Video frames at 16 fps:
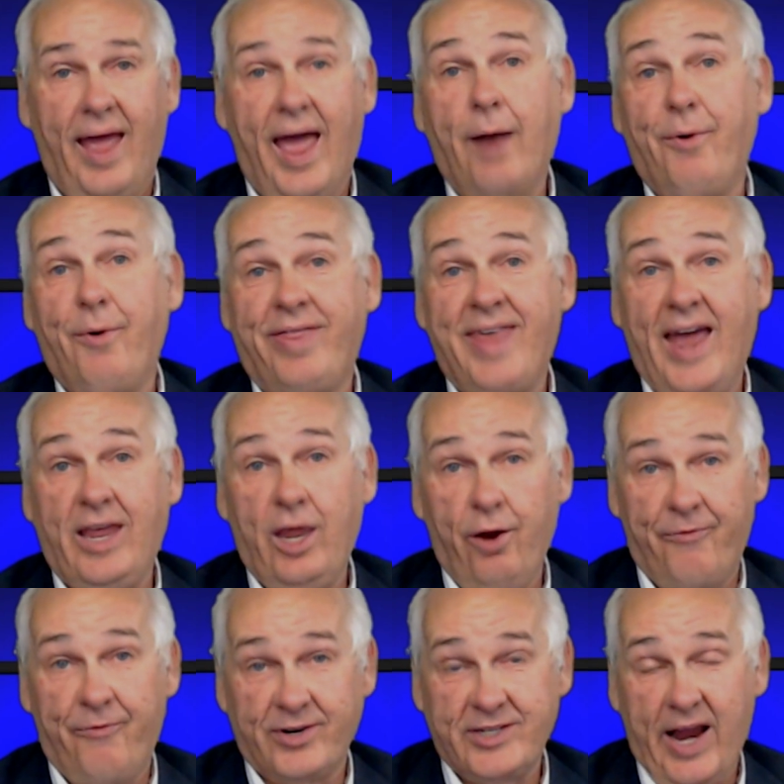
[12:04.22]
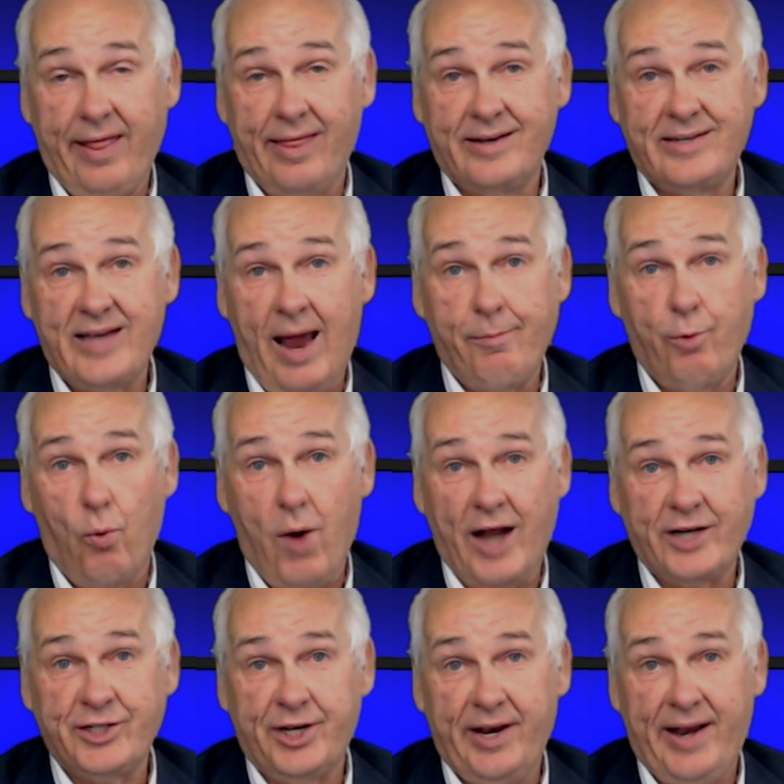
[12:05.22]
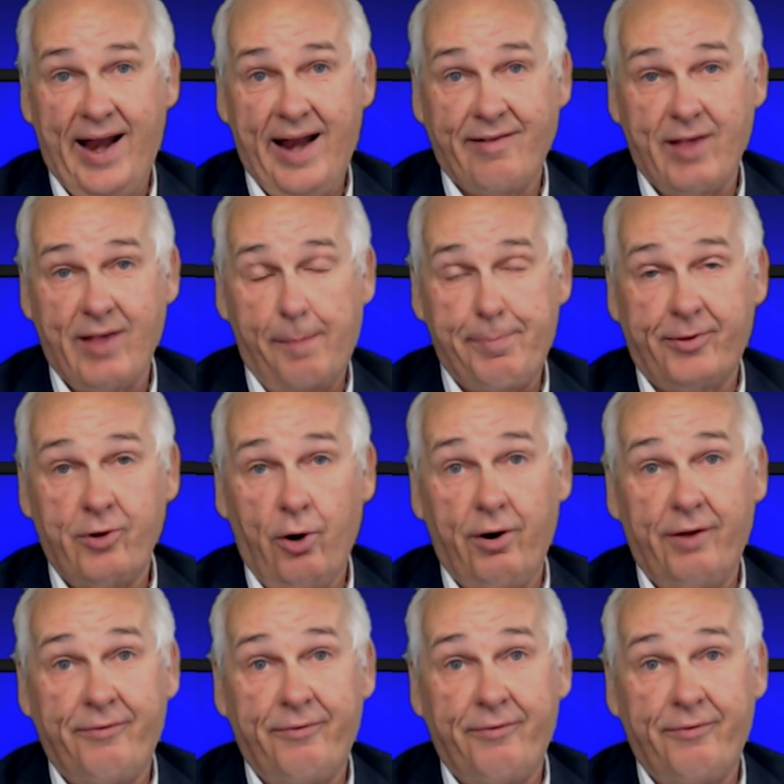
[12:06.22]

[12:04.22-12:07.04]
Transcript: And we thank you for taking the time to watch today's episode.